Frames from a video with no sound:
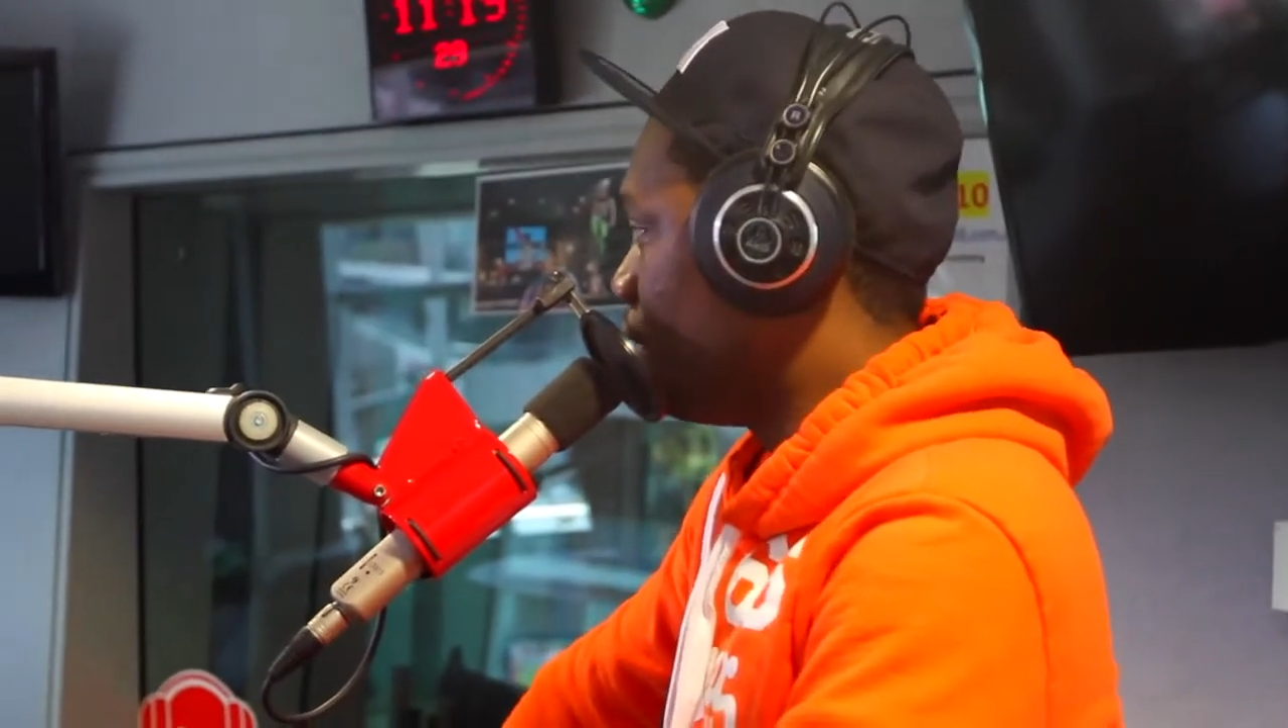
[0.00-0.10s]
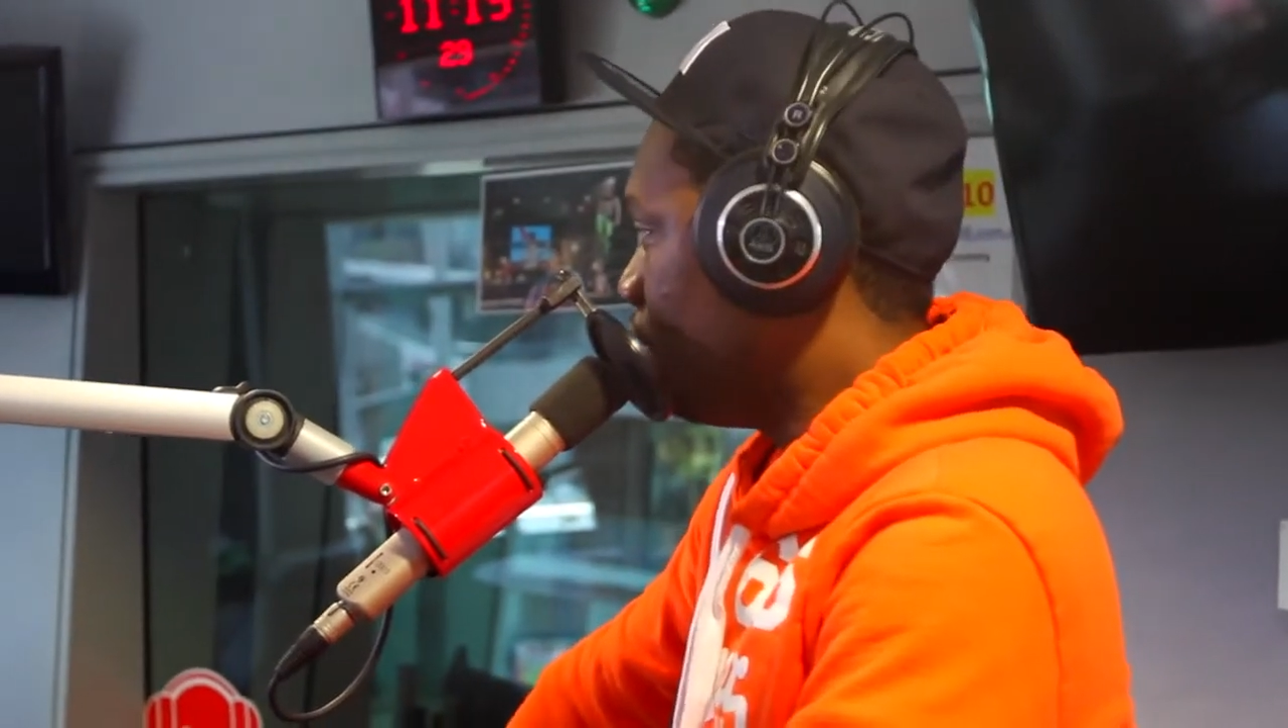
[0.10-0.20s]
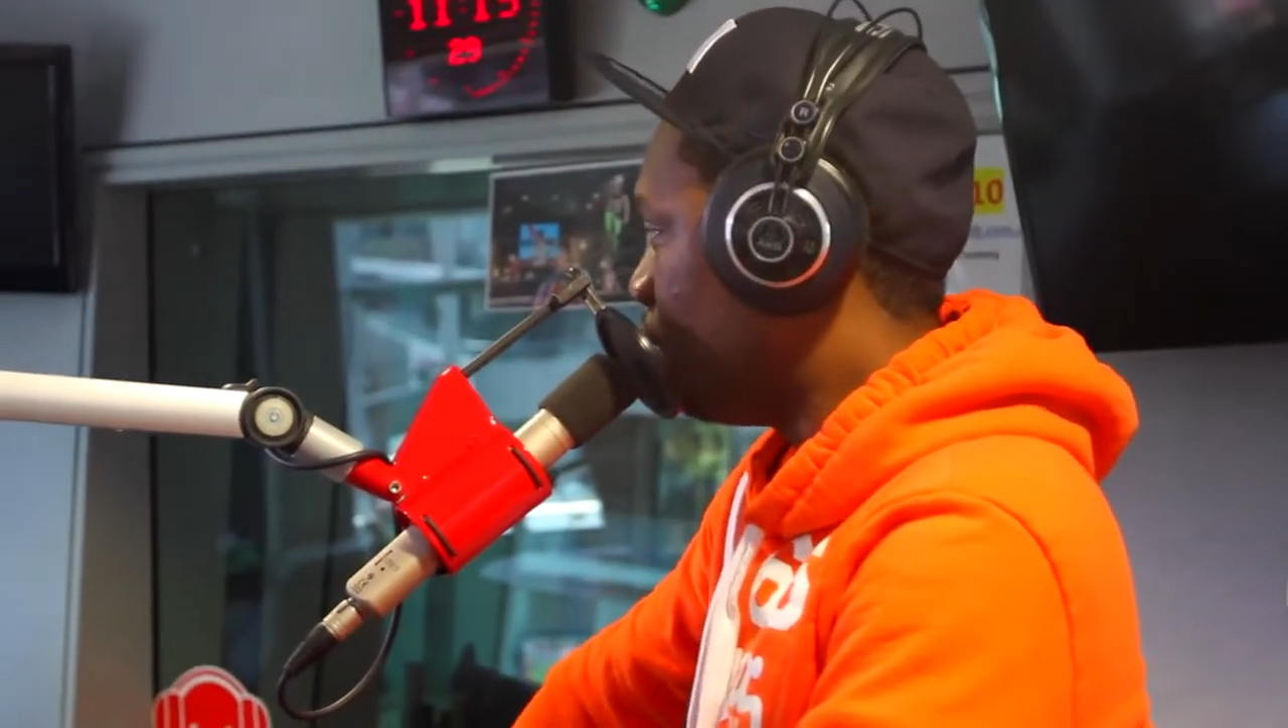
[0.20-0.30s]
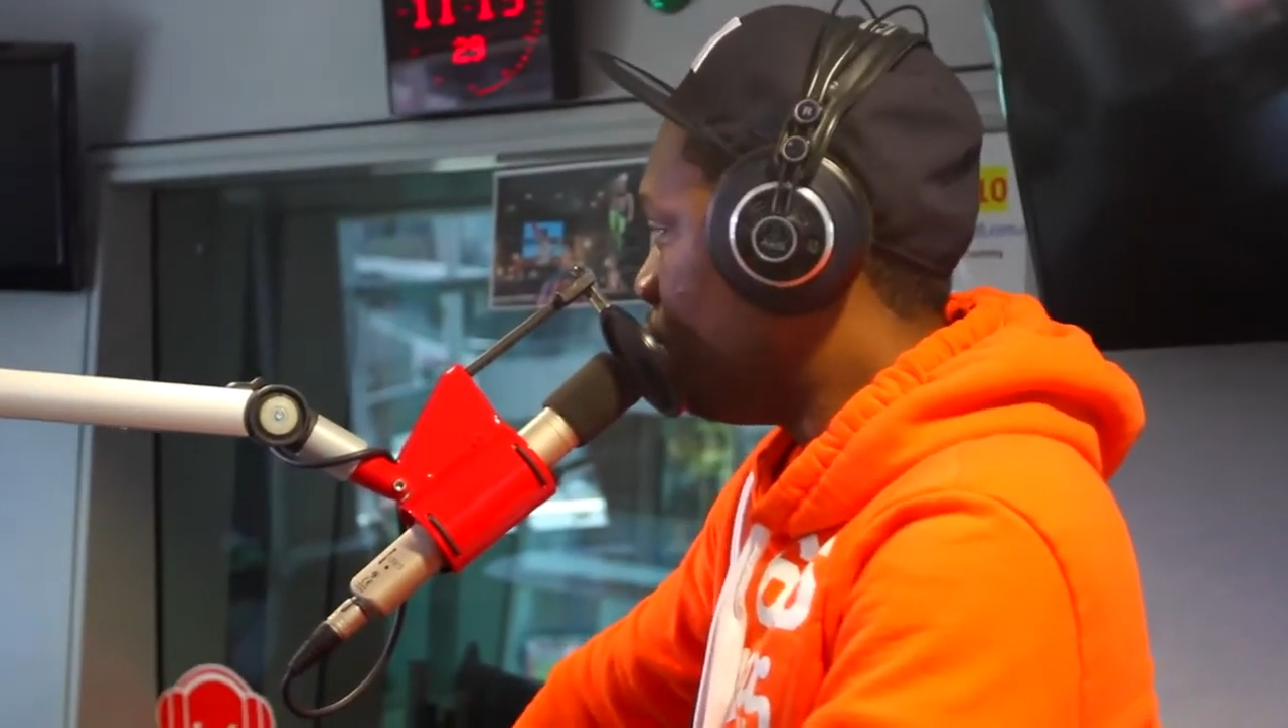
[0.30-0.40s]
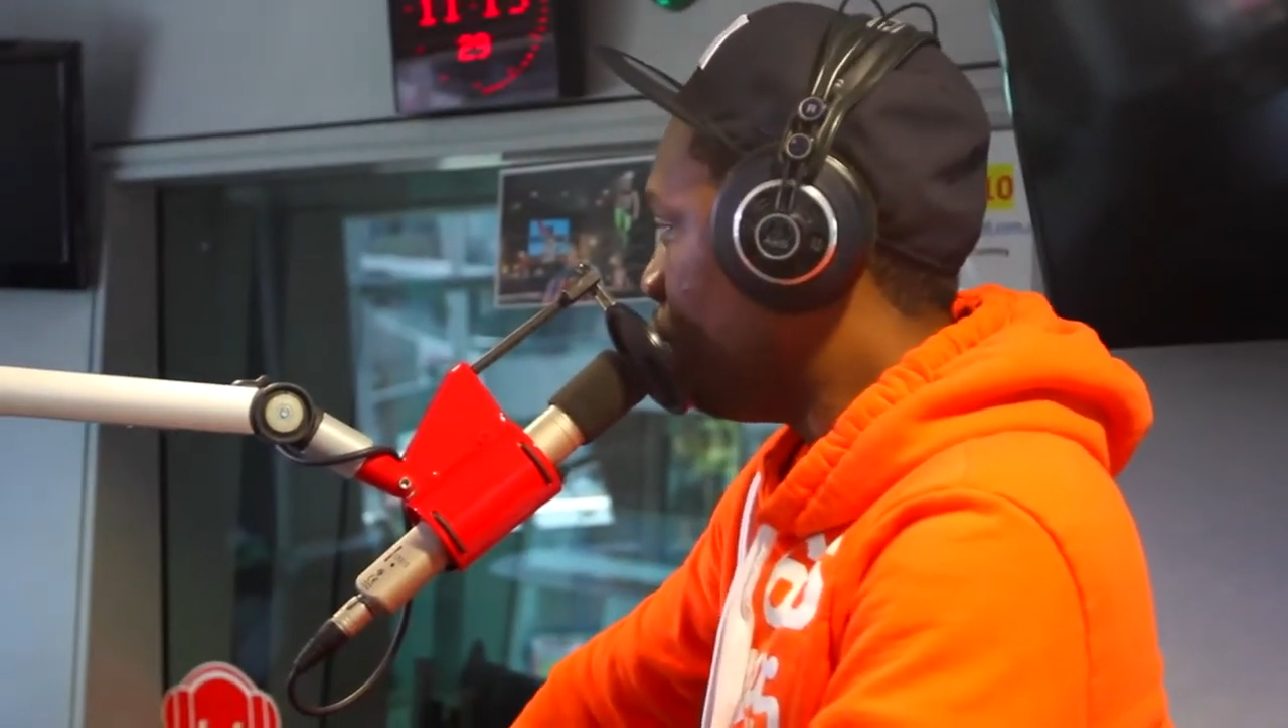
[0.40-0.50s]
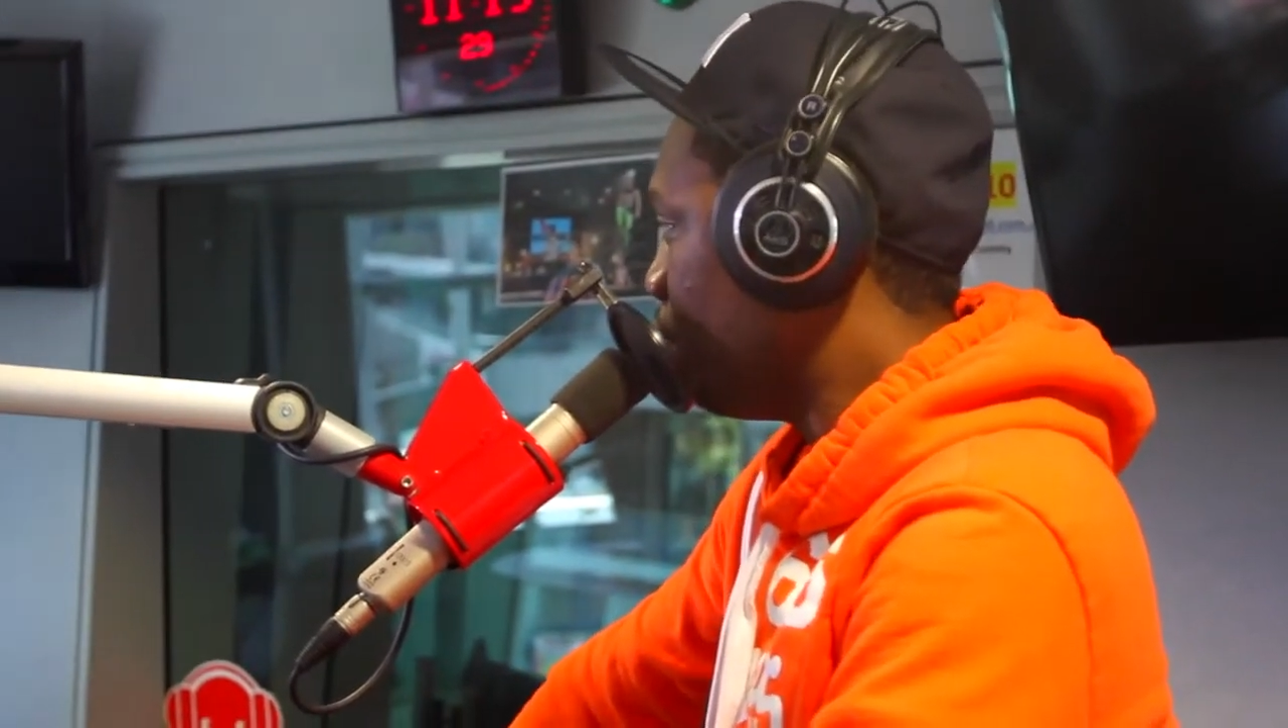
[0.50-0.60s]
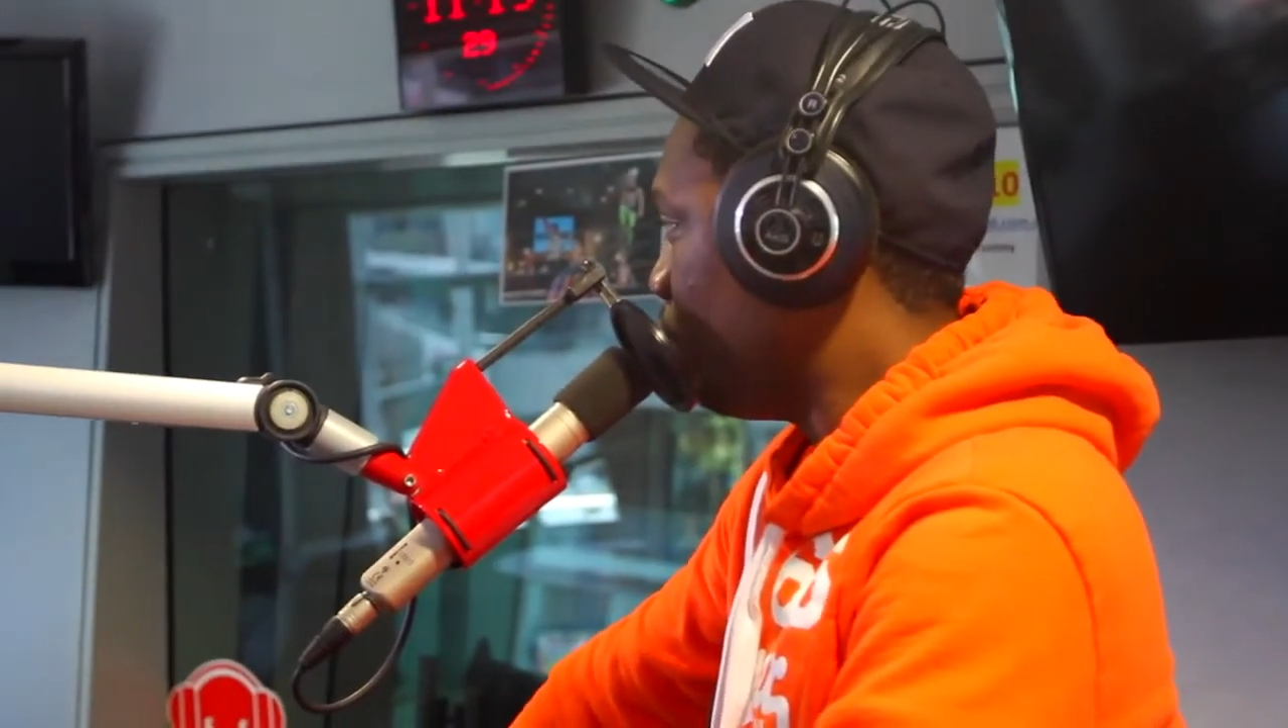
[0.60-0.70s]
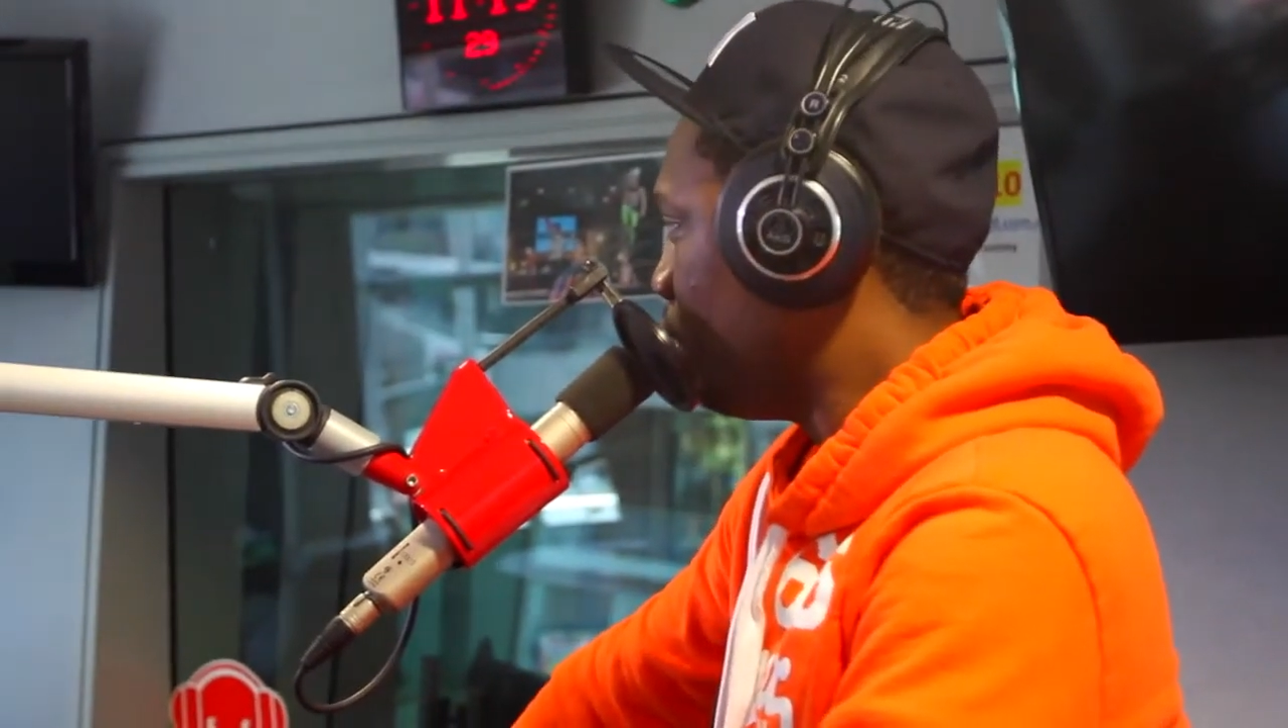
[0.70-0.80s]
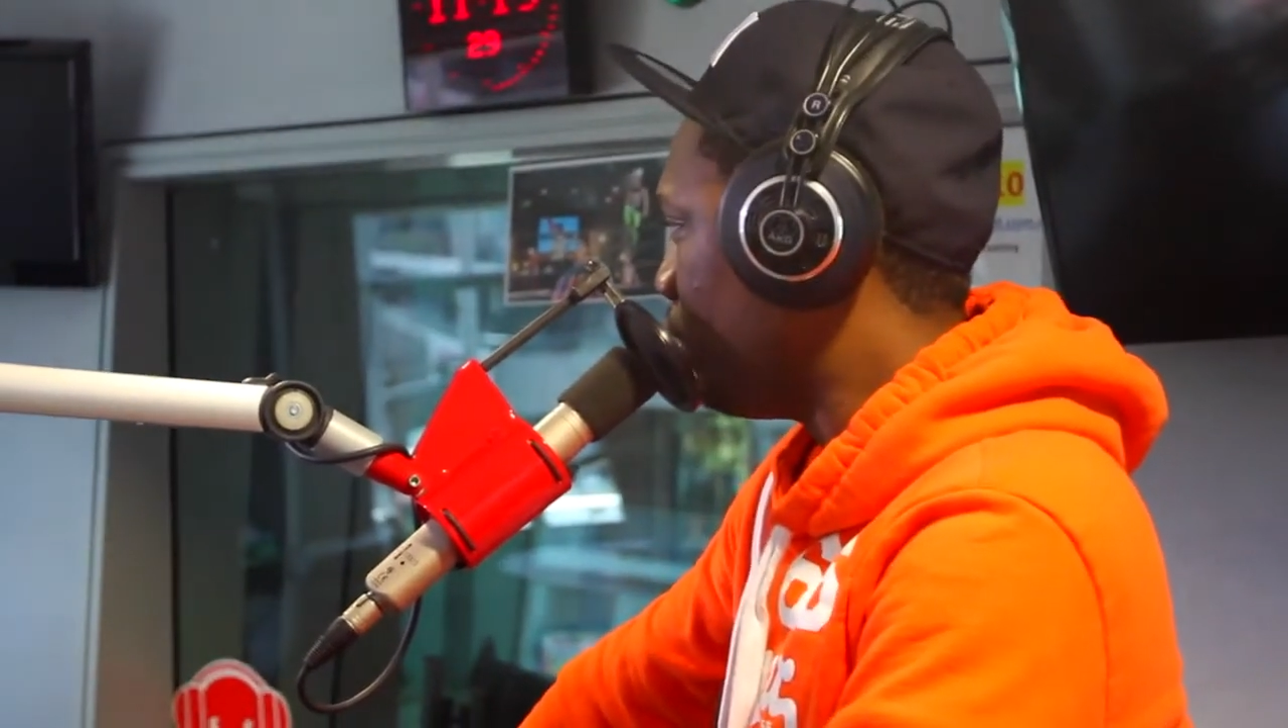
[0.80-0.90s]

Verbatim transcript: Is she? What is